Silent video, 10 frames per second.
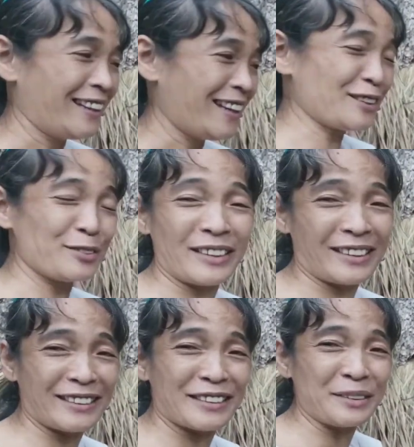Actually,
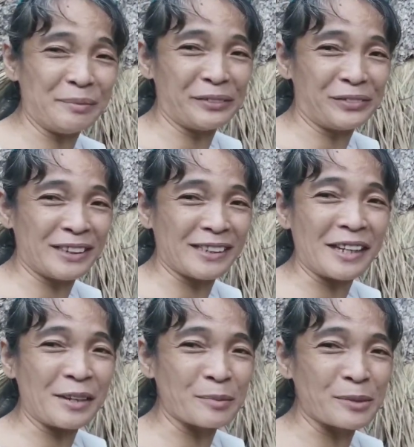this is my first
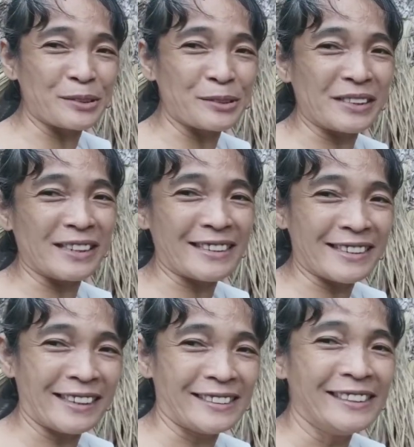time to do this.
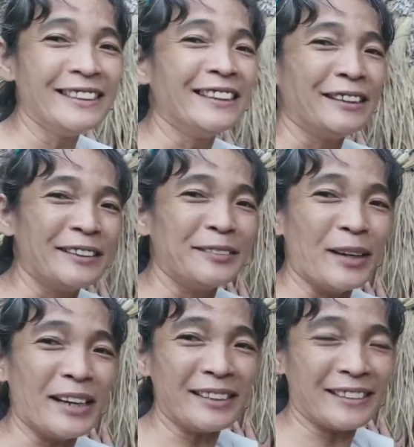
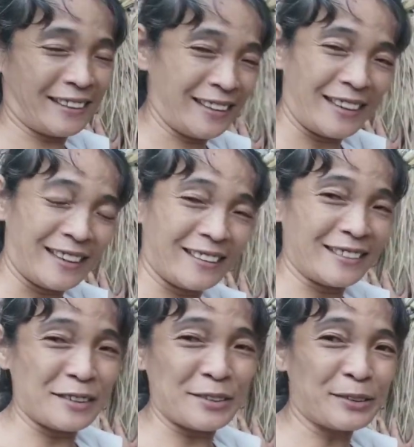Well,
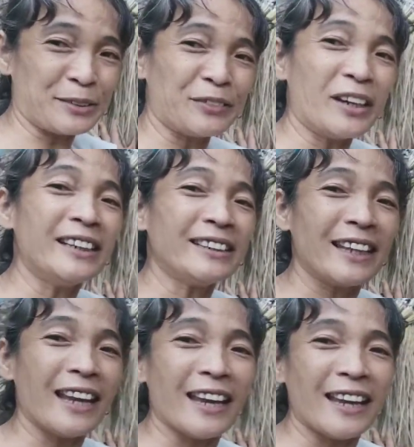this is Joan Award,
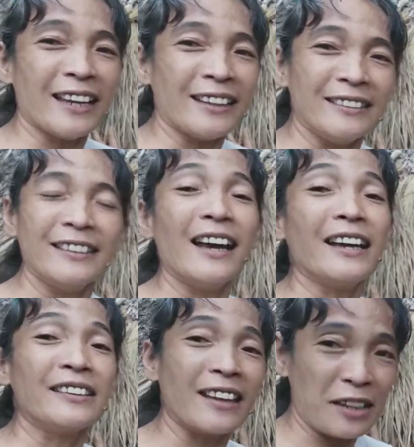and
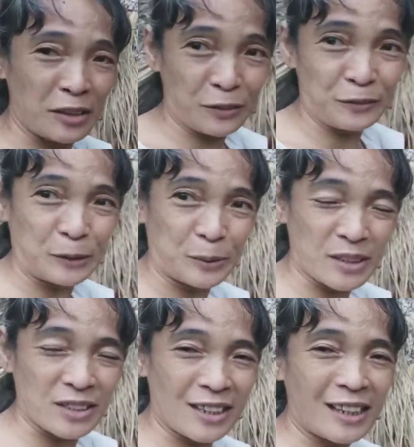I thank you for
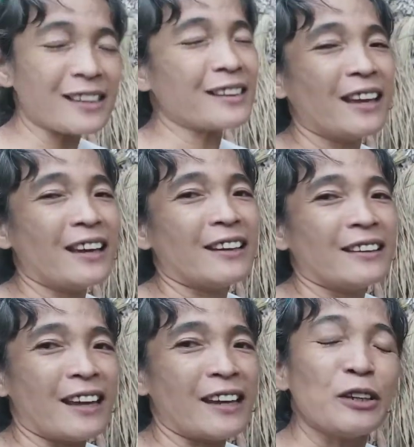watching.
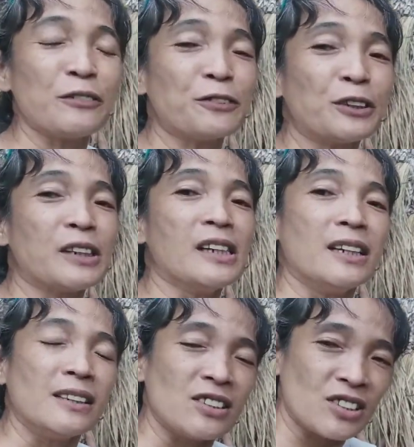Thank you for
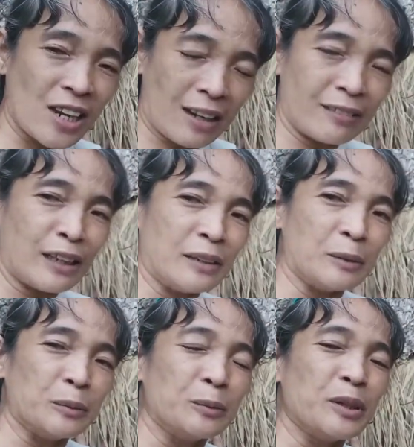sharing
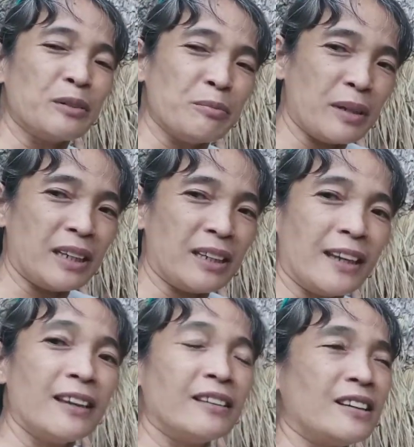with me
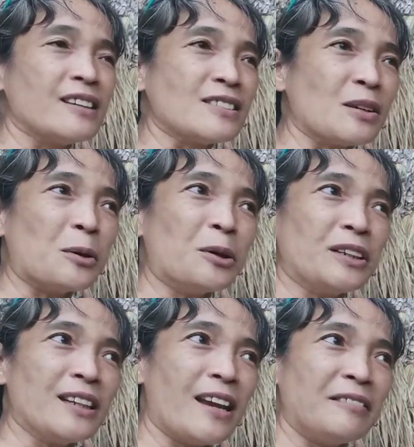this
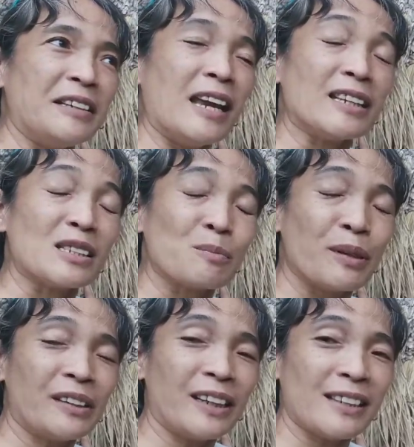ordinary
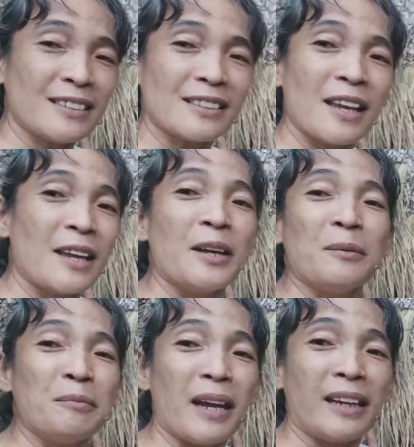experience
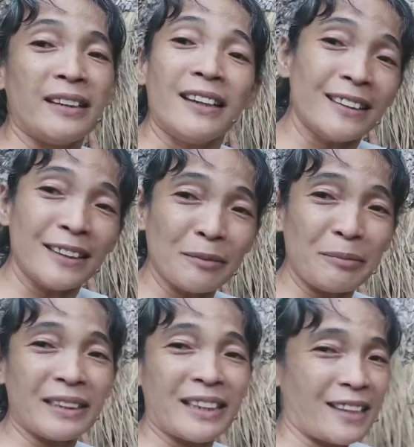made a little
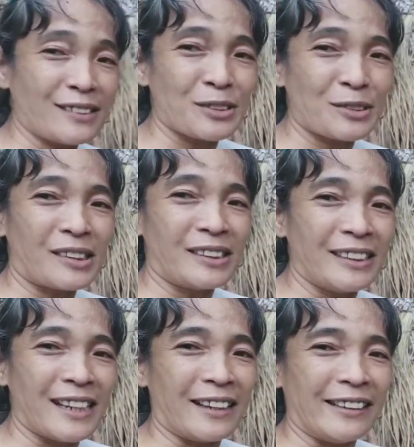bit
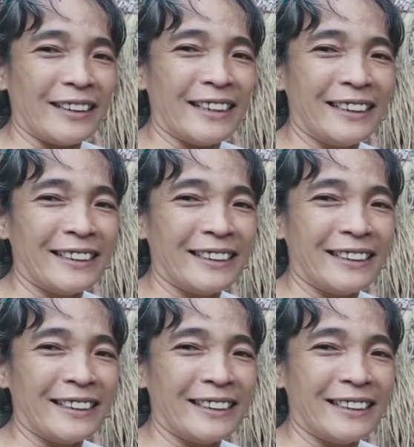extraordinary.